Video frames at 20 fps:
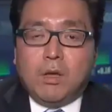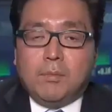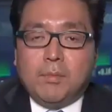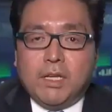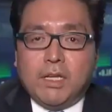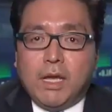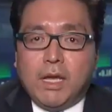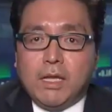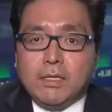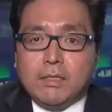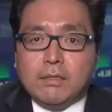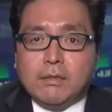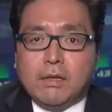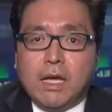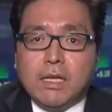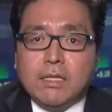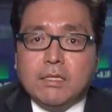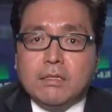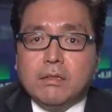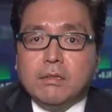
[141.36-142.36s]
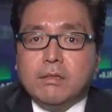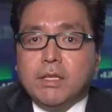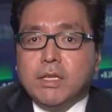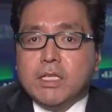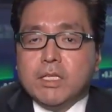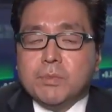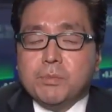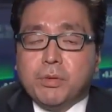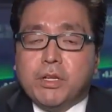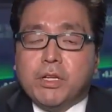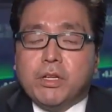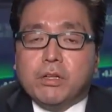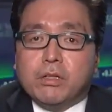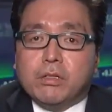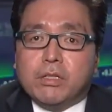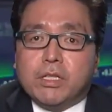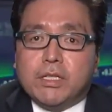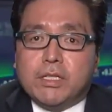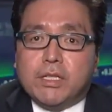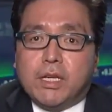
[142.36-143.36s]
mean, I still think it's pretty
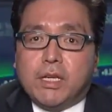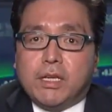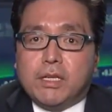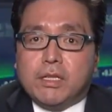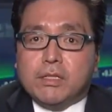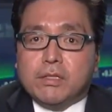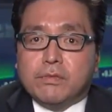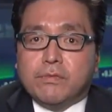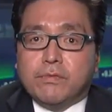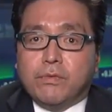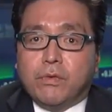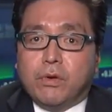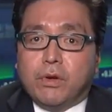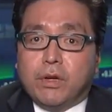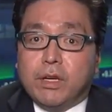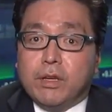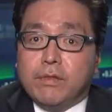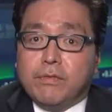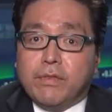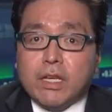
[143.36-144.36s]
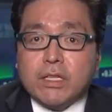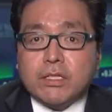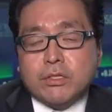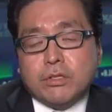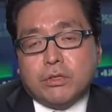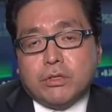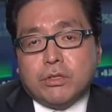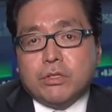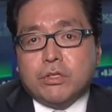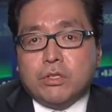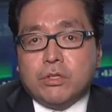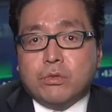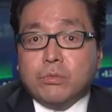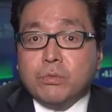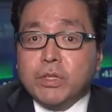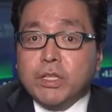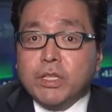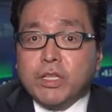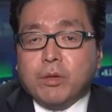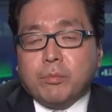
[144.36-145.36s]
early days for investors to
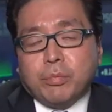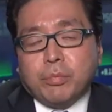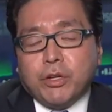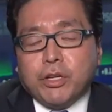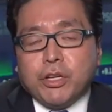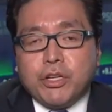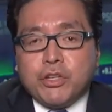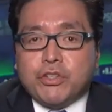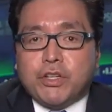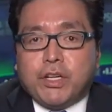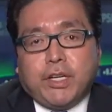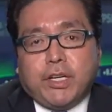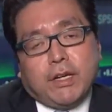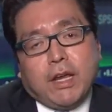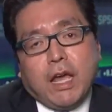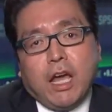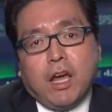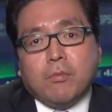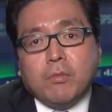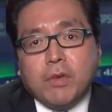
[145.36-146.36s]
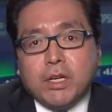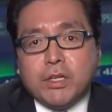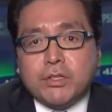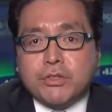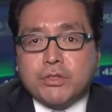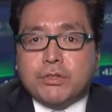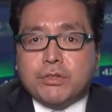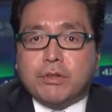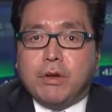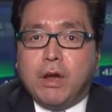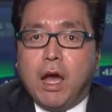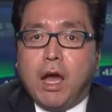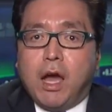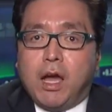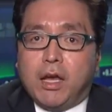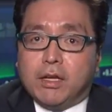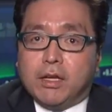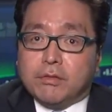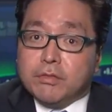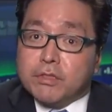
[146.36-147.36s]
really appreciate how much
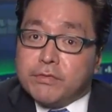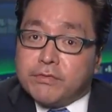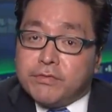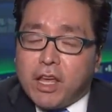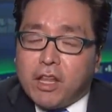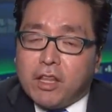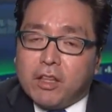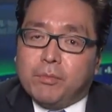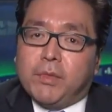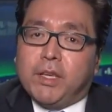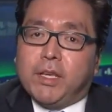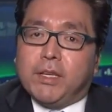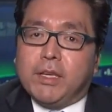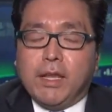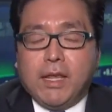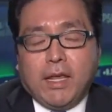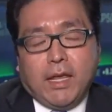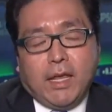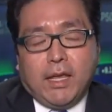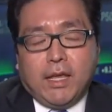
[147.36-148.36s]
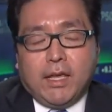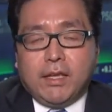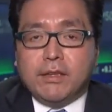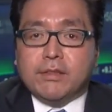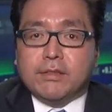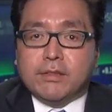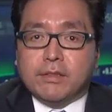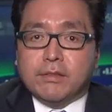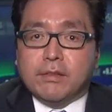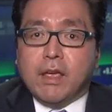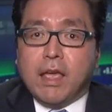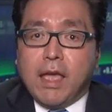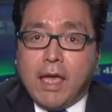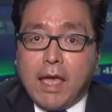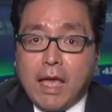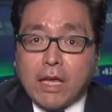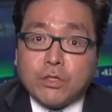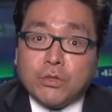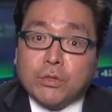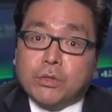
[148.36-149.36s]
development and
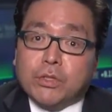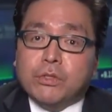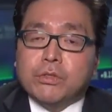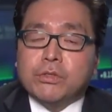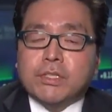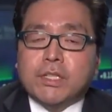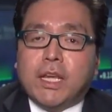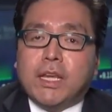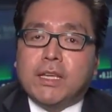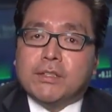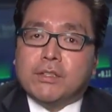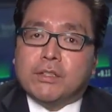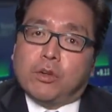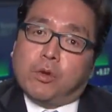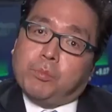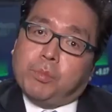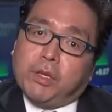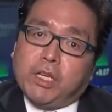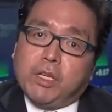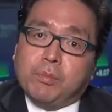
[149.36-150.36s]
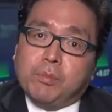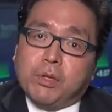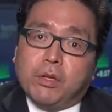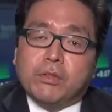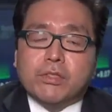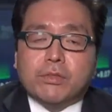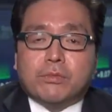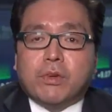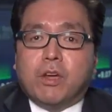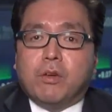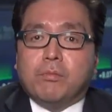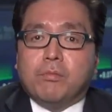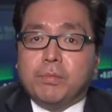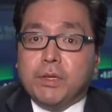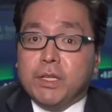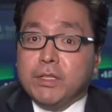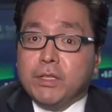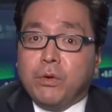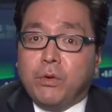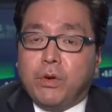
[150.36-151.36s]
actual use cases are being built around
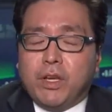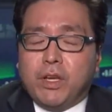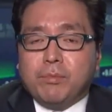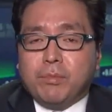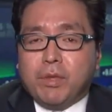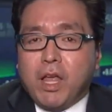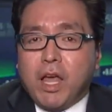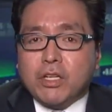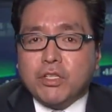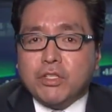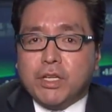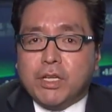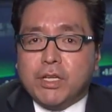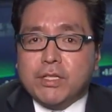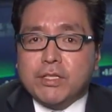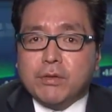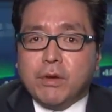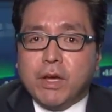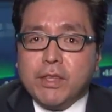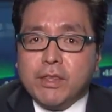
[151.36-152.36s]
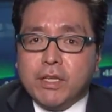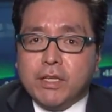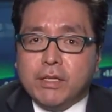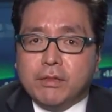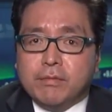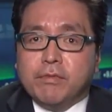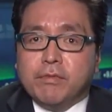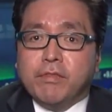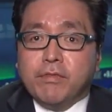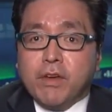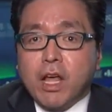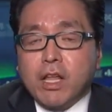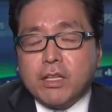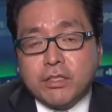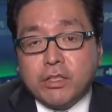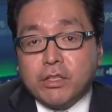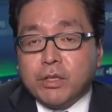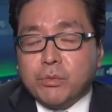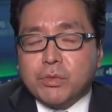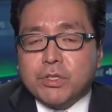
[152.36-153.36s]
Bitcoin and blockchain. So I think the
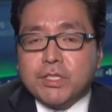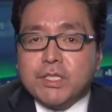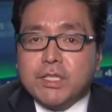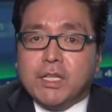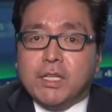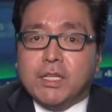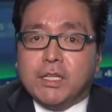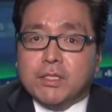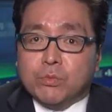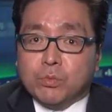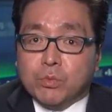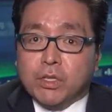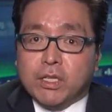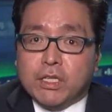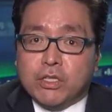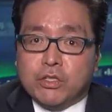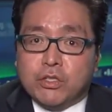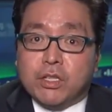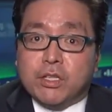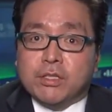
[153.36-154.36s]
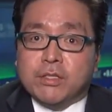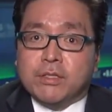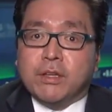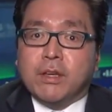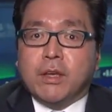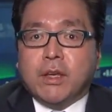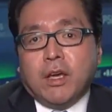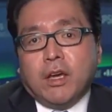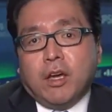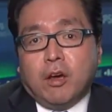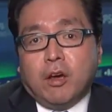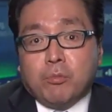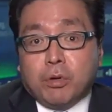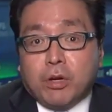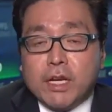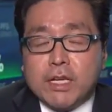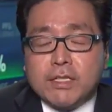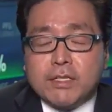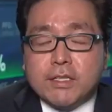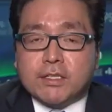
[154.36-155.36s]
volatility we're seeing is really just a
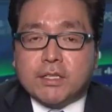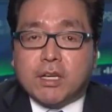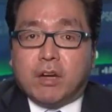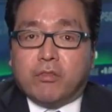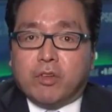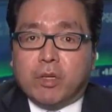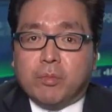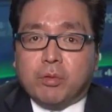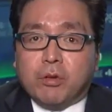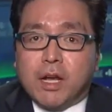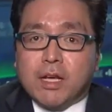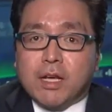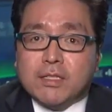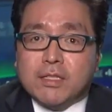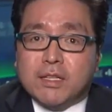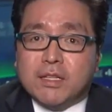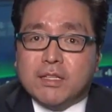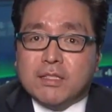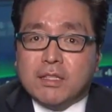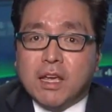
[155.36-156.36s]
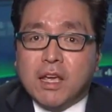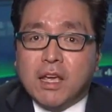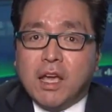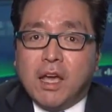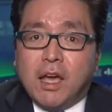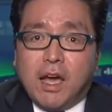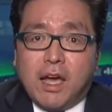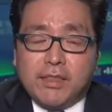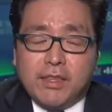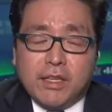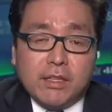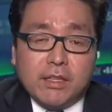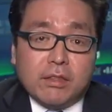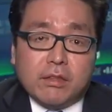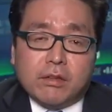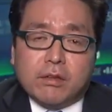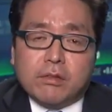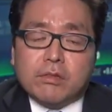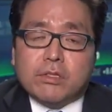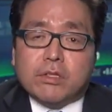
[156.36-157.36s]
price discovery process. I think
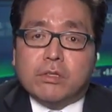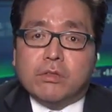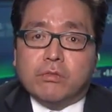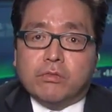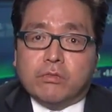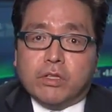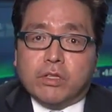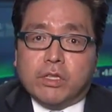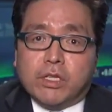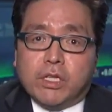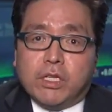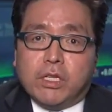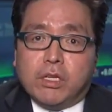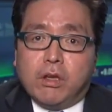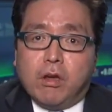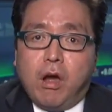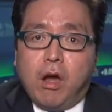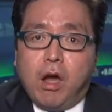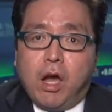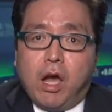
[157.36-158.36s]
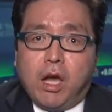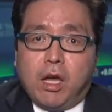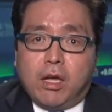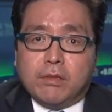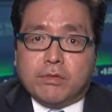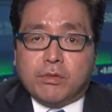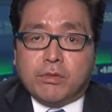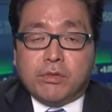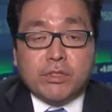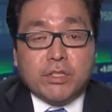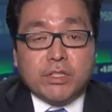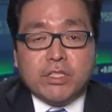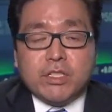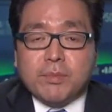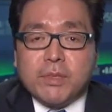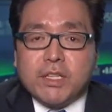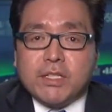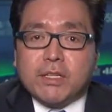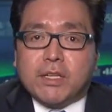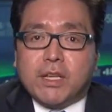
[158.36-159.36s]
those who really sort of
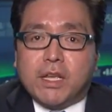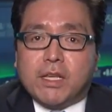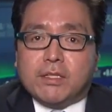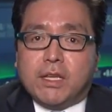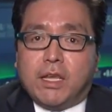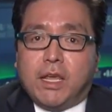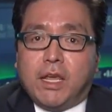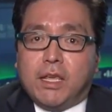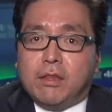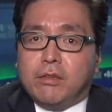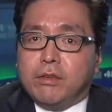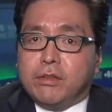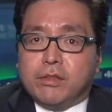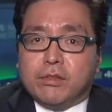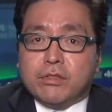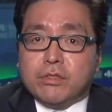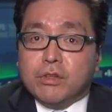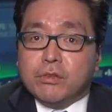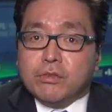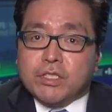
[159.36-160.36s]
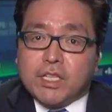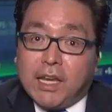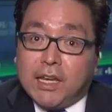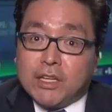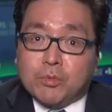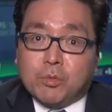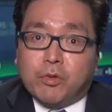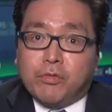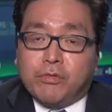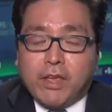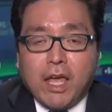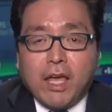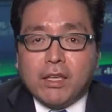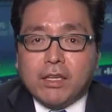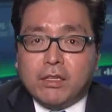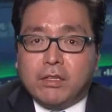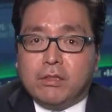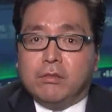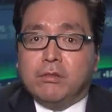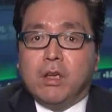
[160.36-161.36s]
dismiss it as, hey, look, there's no tangible
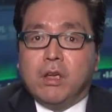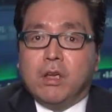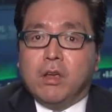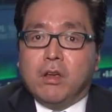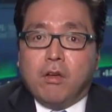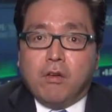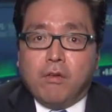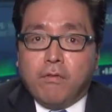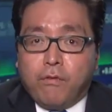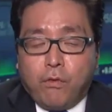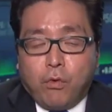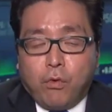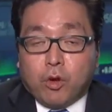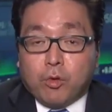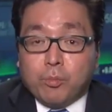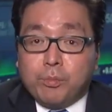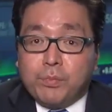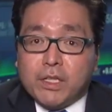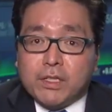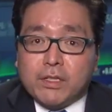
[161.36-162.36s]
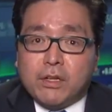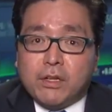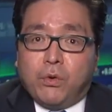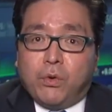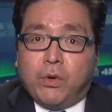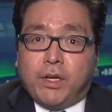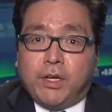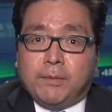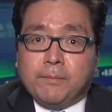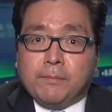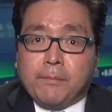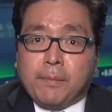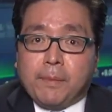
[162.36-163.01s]
value for Bitcoin